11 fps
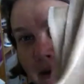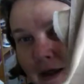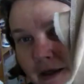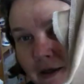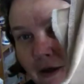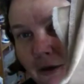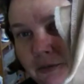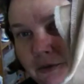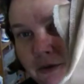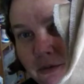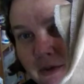I'd
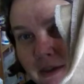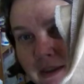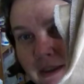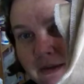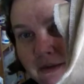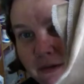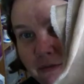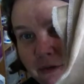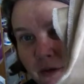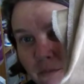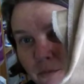hoped to at least have
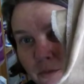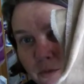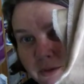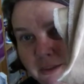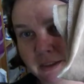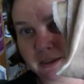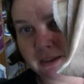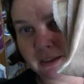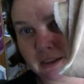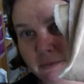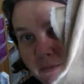got more done
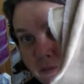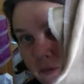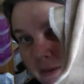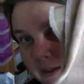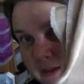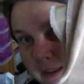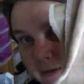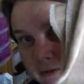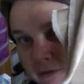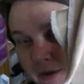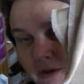here before I
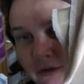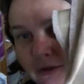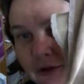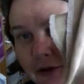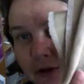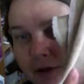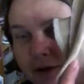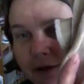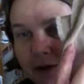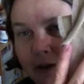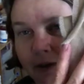tackled this.
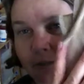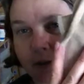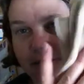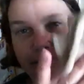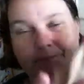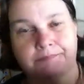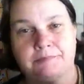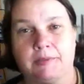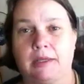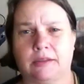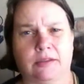But
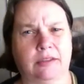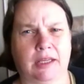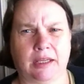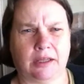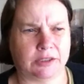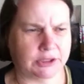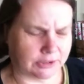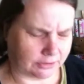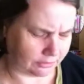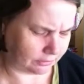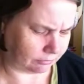as I say, I
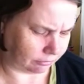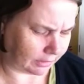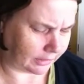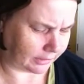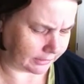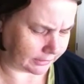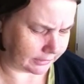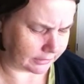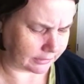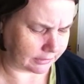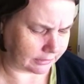just really
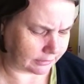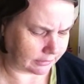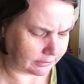didn't.